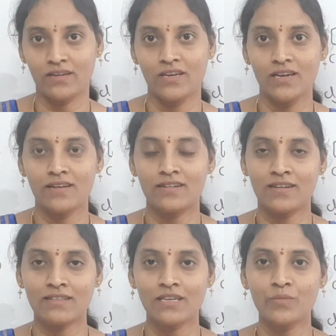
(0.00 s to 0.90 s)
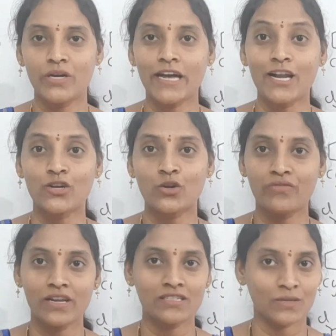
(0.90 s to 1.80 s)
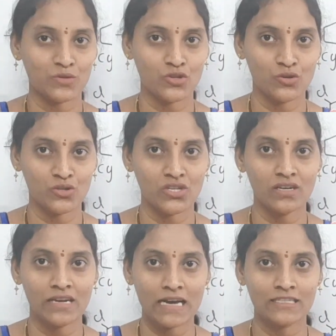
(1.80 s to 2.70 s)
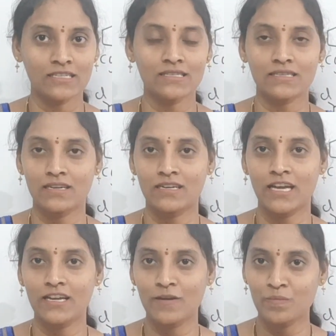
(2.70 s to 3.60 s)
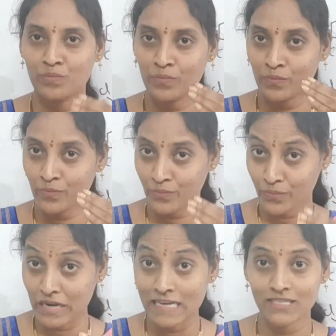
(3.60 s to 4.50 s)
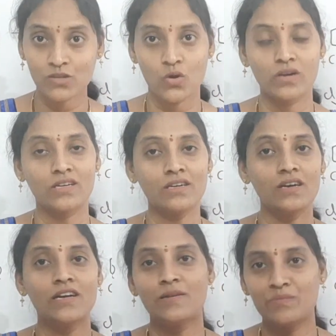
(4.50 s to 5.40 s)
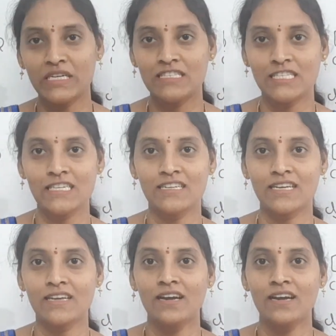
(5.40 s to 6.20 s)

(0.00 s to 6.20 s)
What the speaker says: Nothing but electrophilic substitution reactions are taking place on a benzene ring.